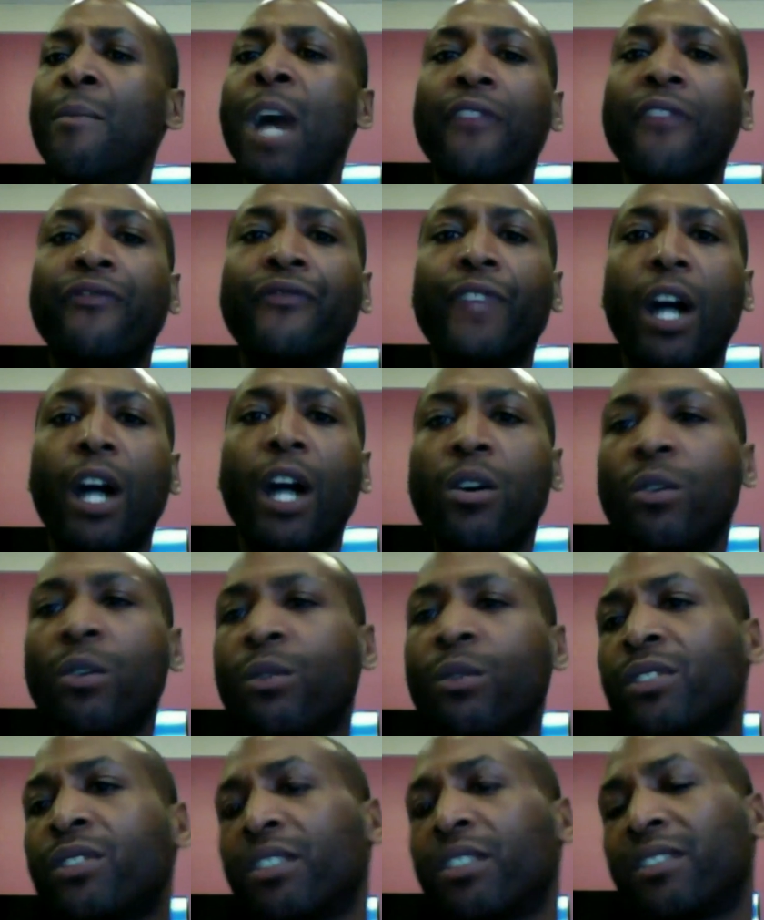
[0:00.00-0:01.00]

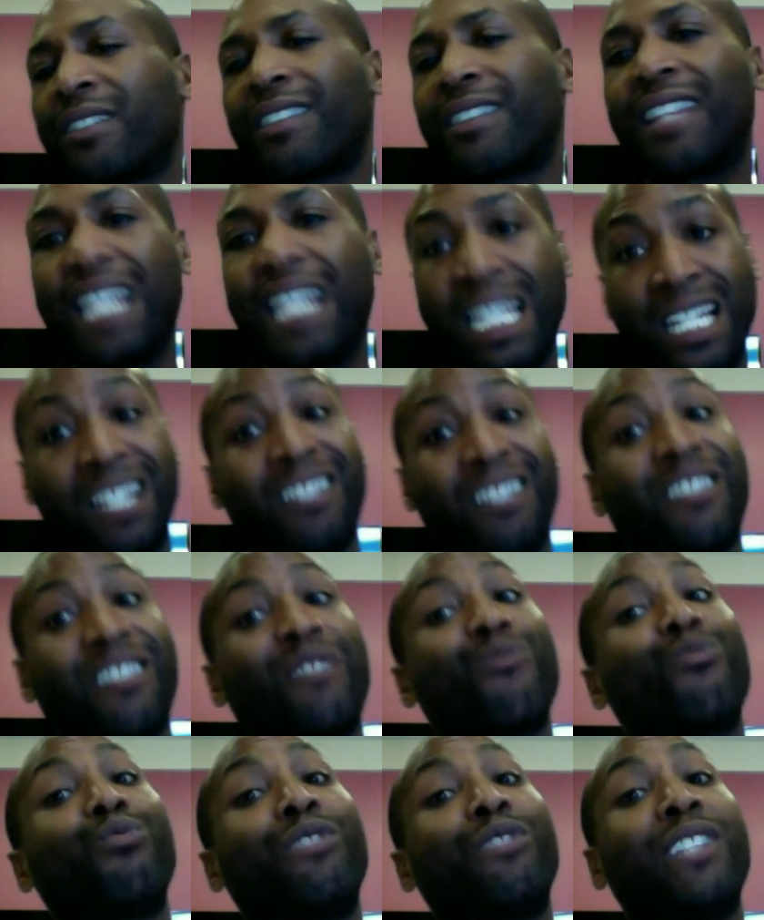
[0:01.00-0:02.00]
those things
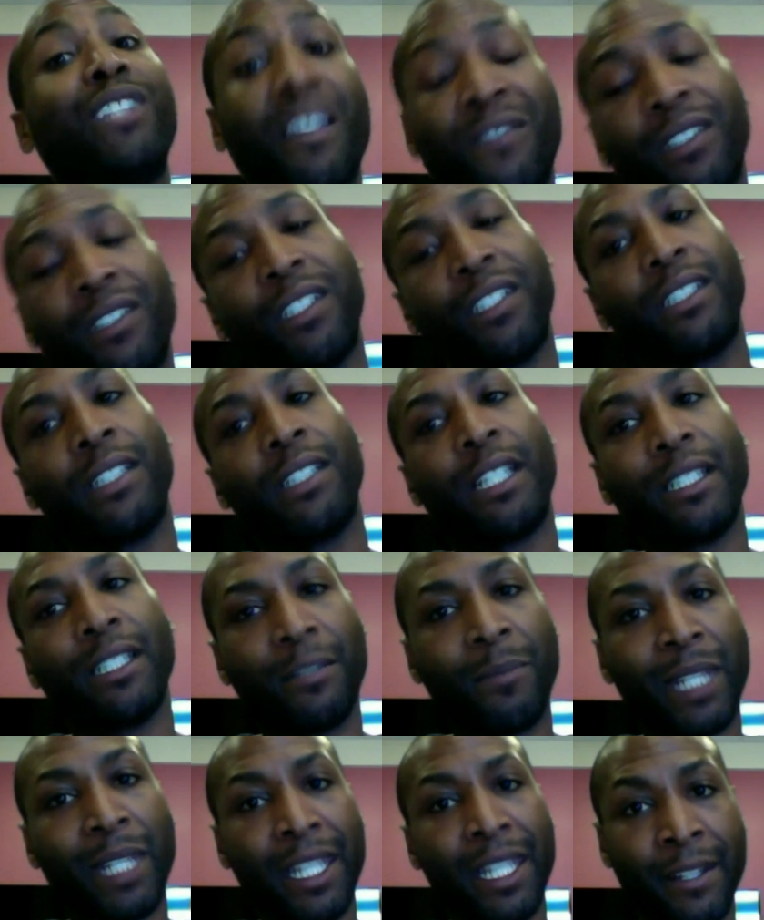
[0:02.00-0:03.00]
definitely need to
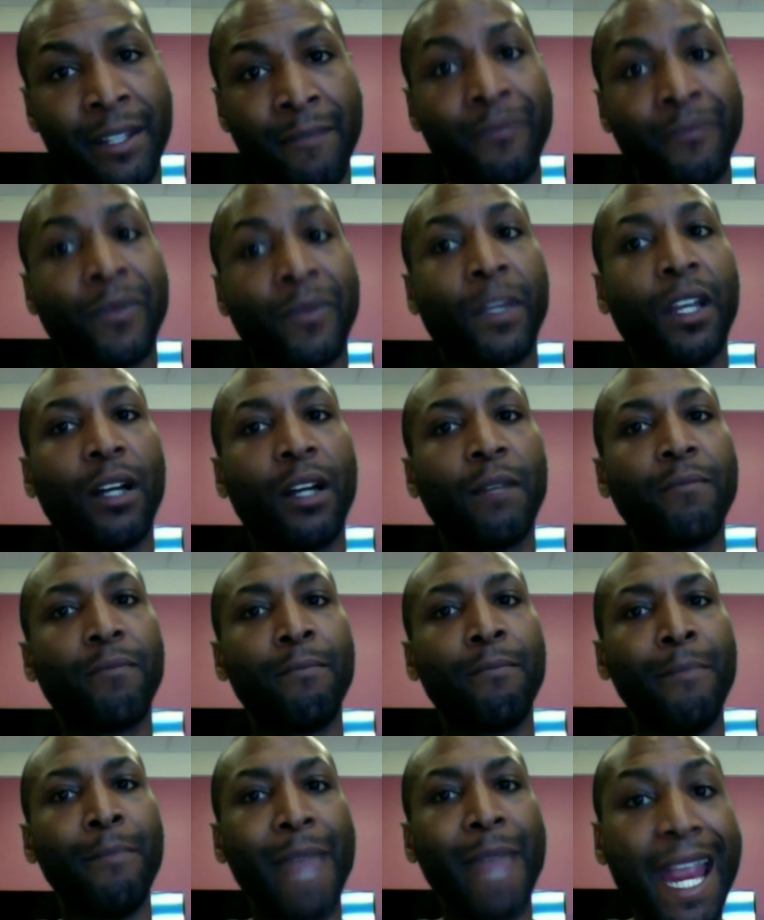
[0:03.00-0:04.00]
be
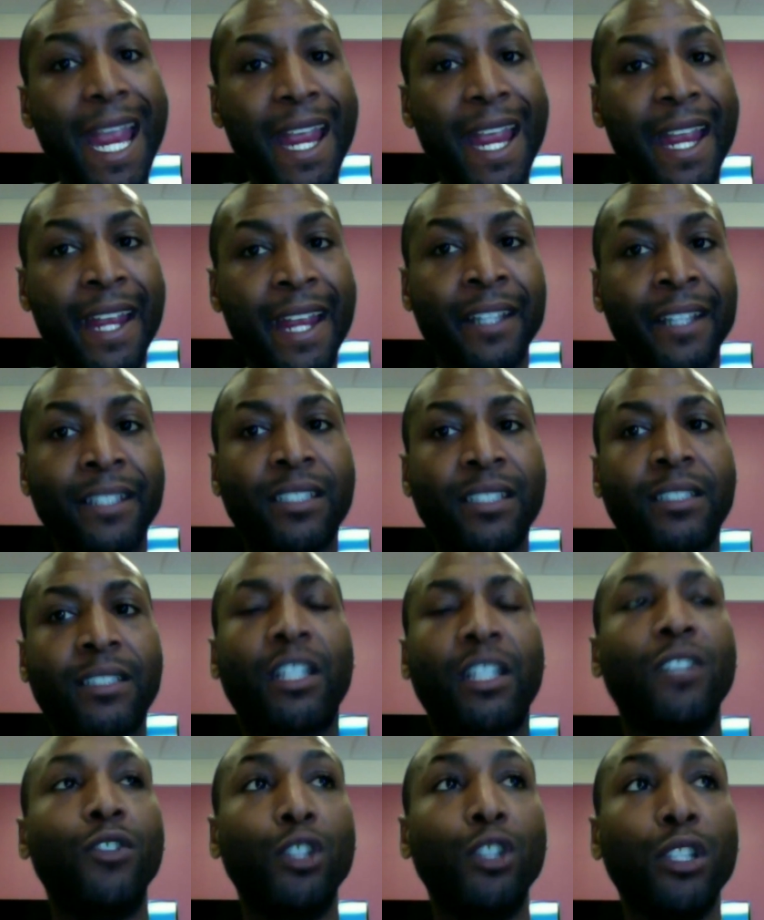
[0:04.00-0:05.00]
made to
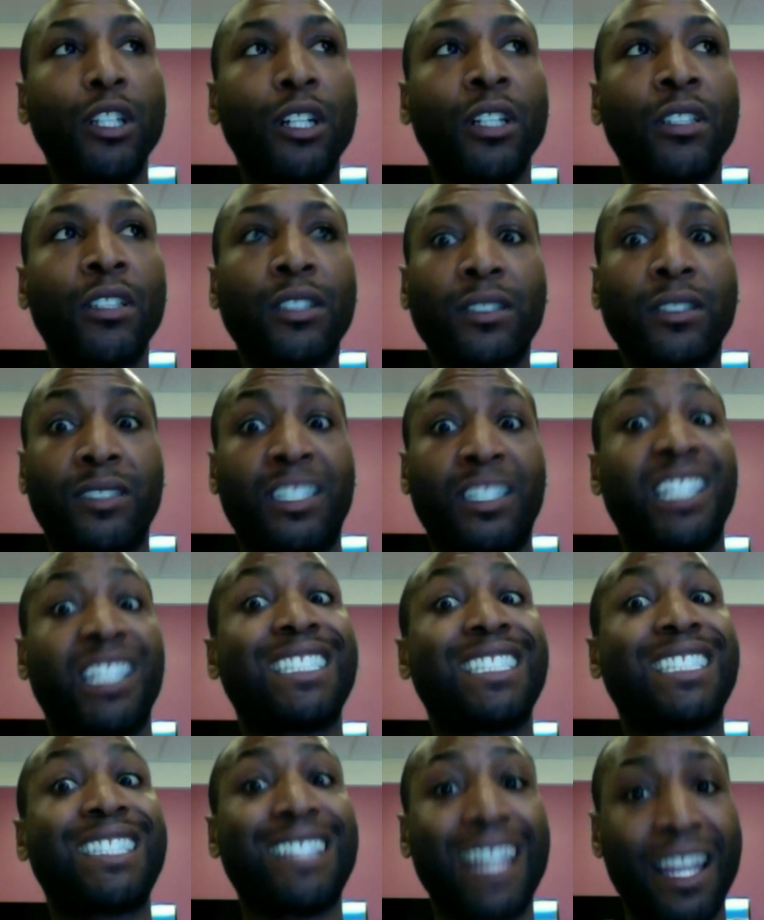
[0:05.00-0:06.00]
look to
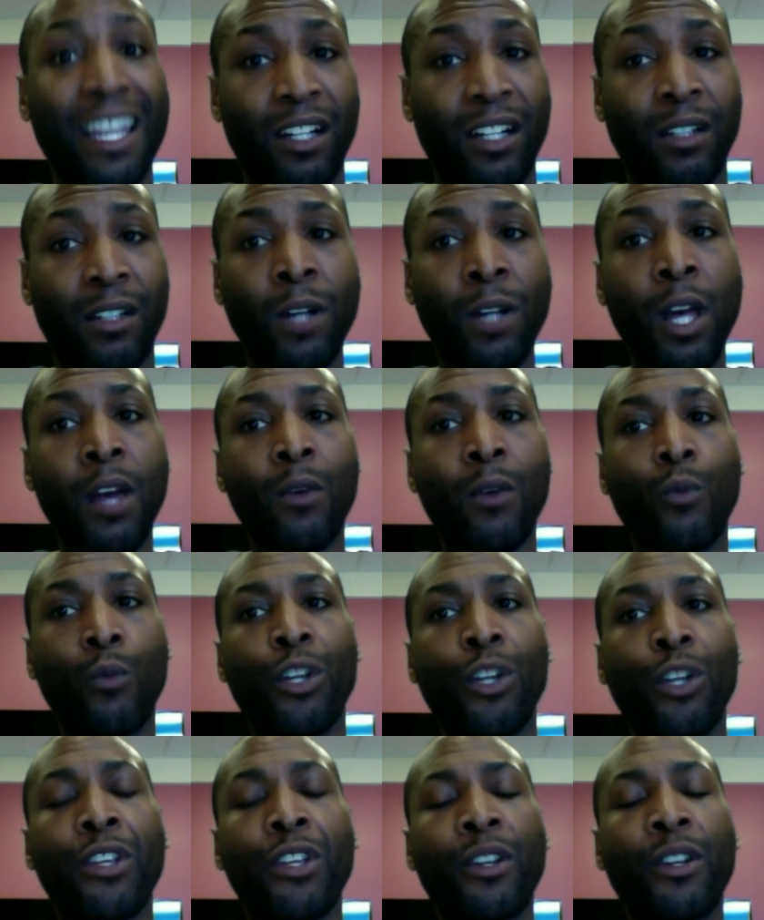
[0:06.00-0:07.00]
sell when
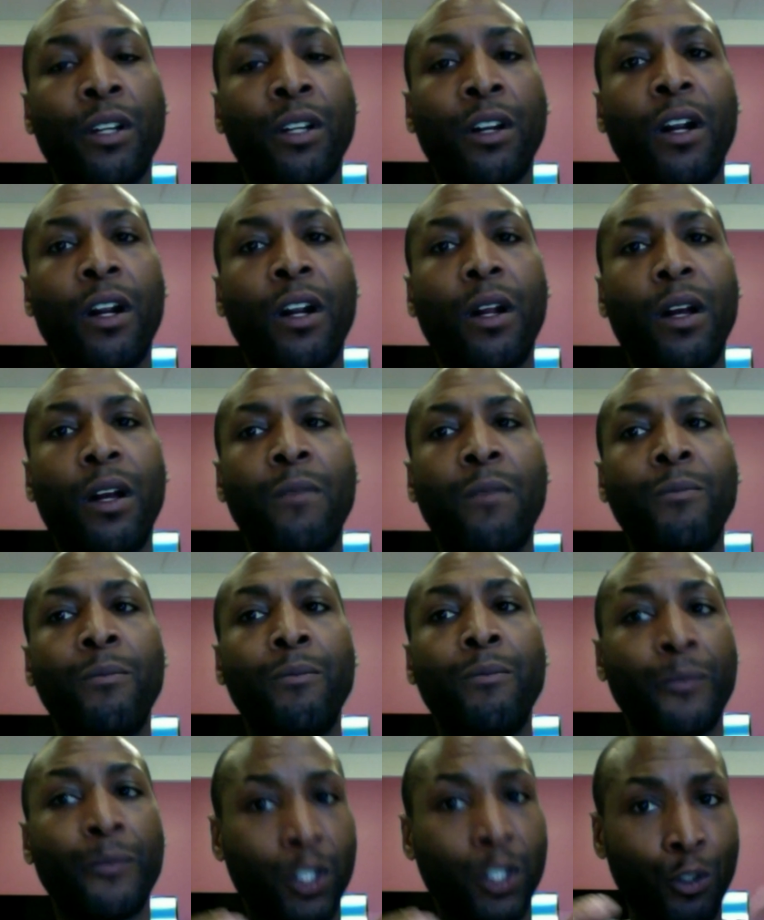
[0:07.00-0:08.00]
you're
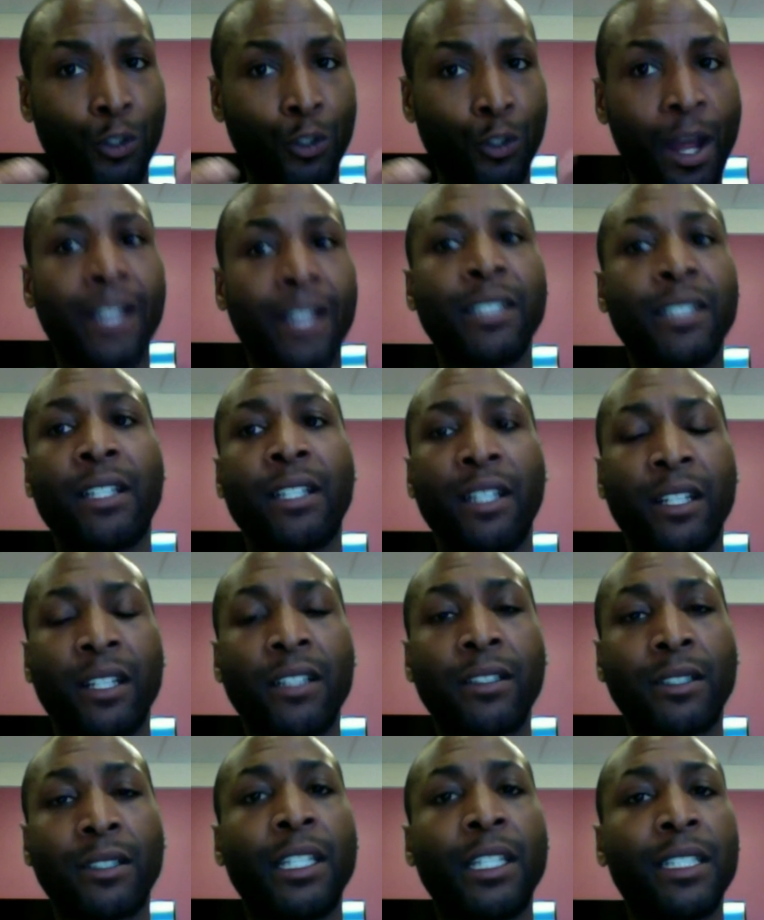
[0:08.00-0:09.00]
trying
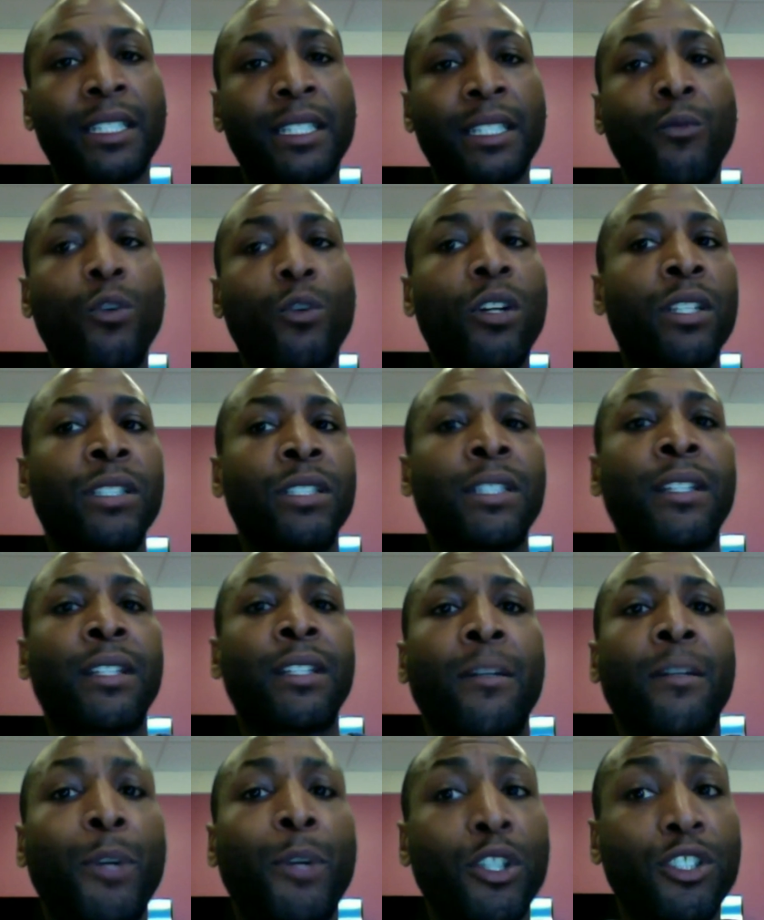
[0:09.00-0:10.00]
to get someone
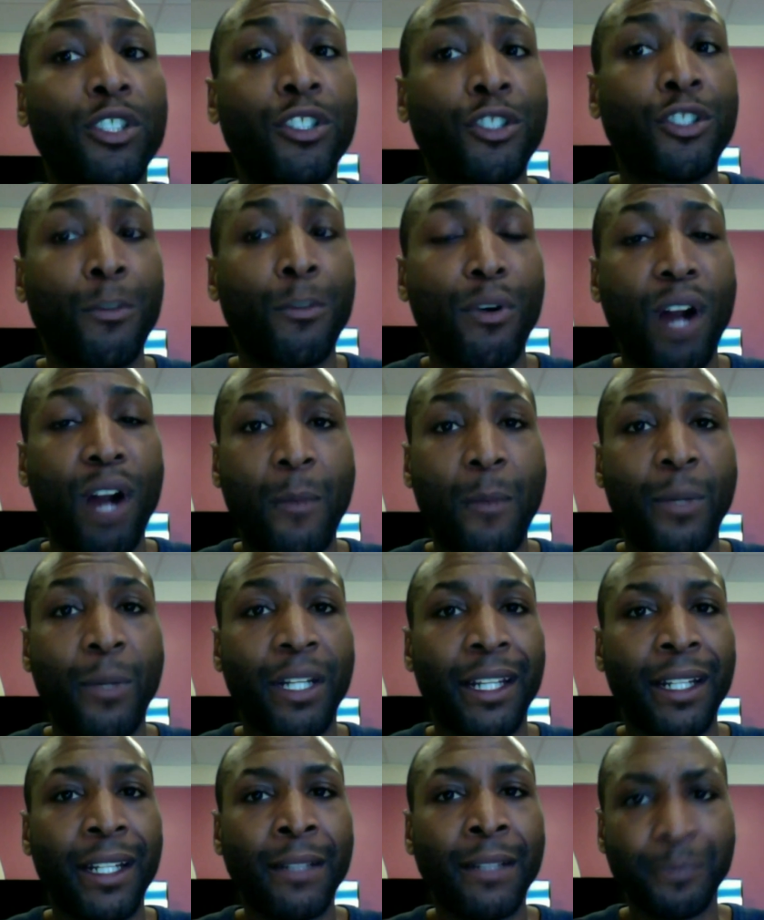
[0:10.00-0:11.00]
to purchase your
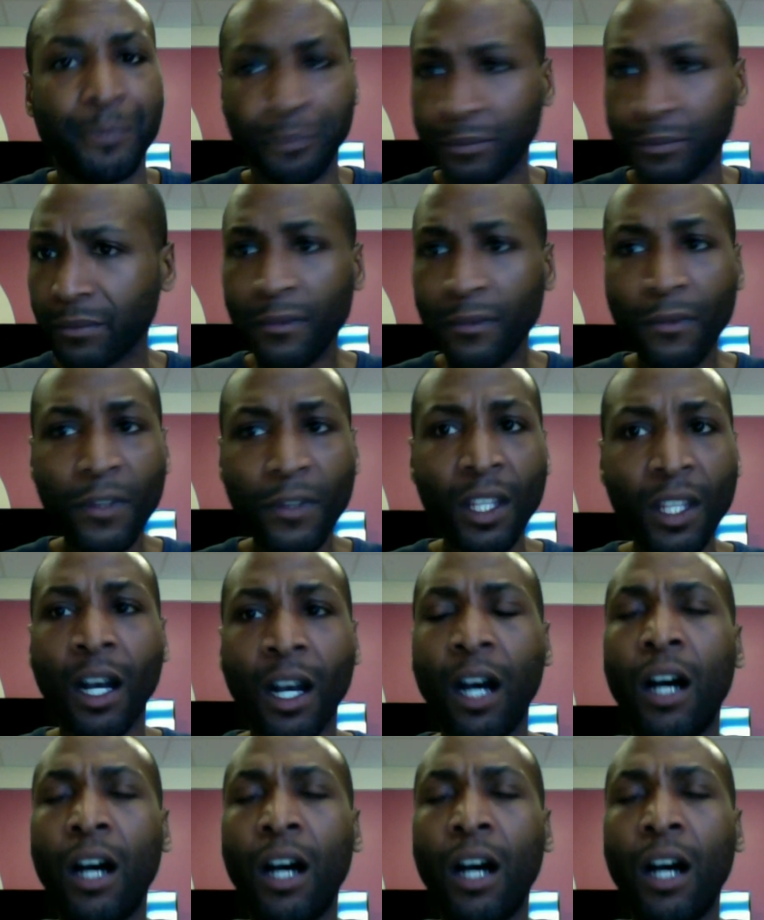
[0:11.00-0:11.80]
property. There